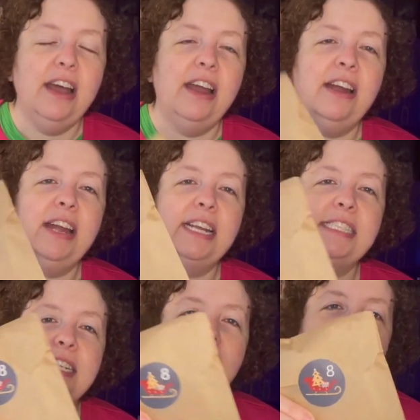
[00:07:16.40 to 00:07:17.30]
All right,
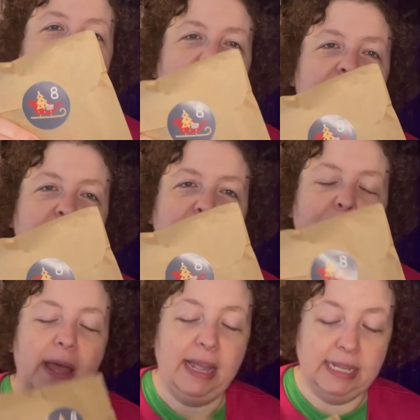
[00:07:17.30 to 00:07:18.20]
today we got a little
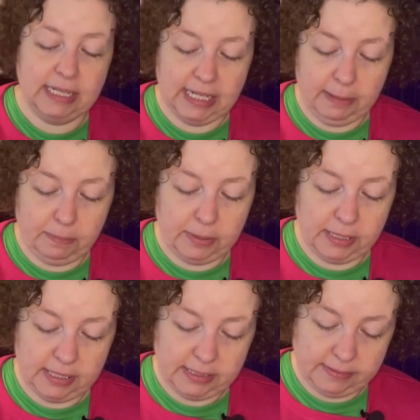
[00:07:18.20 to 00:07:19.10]
bag clip
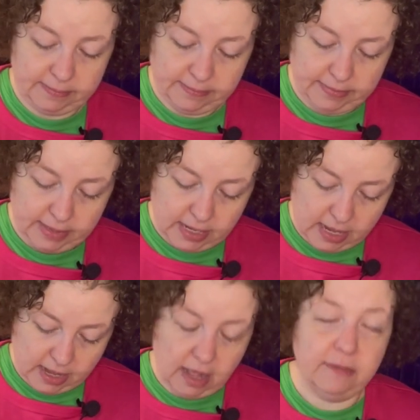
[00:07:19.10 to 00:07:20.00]

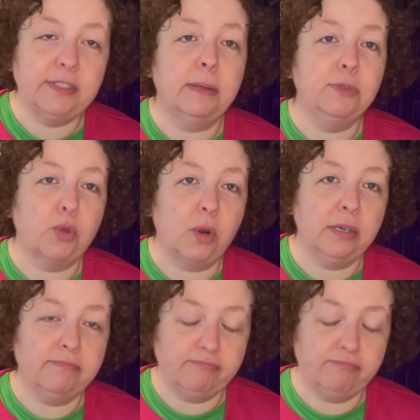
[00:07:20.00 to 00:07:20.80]
of some sort.